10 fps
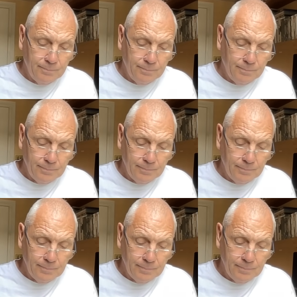
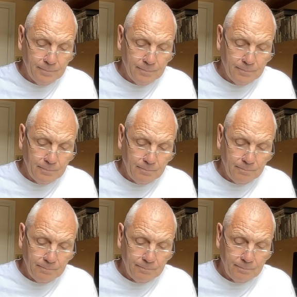
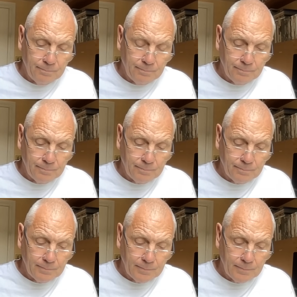
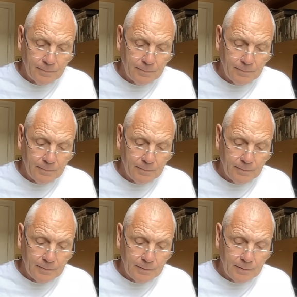
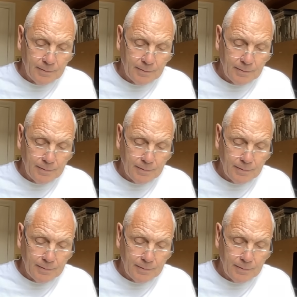No one is speaking in this clip.